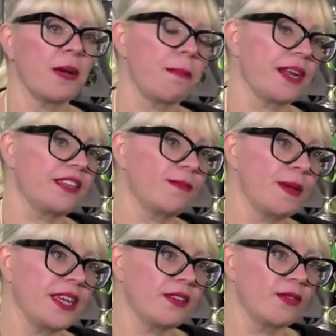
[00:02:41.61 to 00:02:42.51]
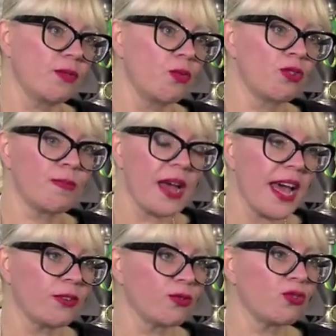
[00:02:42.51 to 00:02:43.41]
but it's been wood
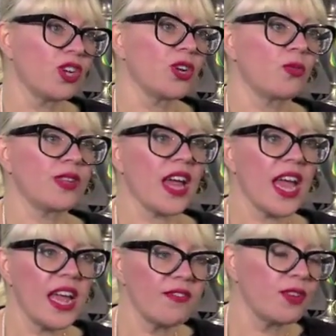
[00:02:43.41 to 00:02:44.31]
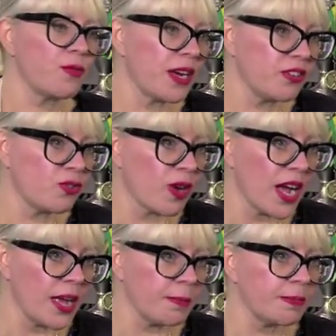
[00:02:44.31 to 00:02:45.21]
panelled with heavy red
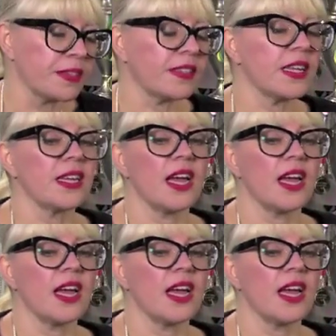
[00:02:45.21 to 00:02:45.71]
drapes